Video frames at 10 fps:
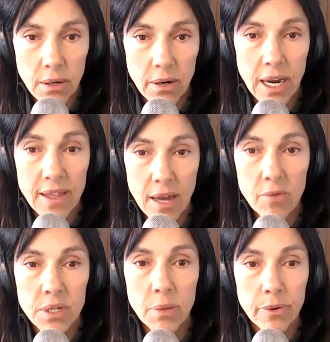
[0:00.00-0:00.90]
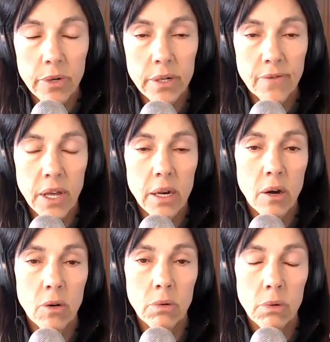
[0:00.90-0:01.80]
Okay, that was the point of that
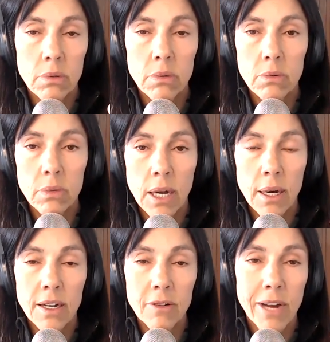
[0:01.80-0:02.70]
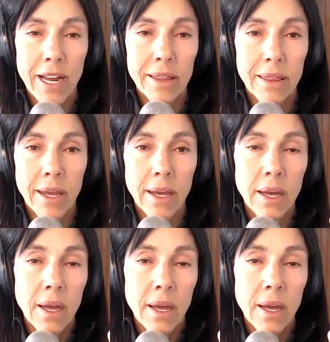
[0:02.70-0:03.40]
whole rant there.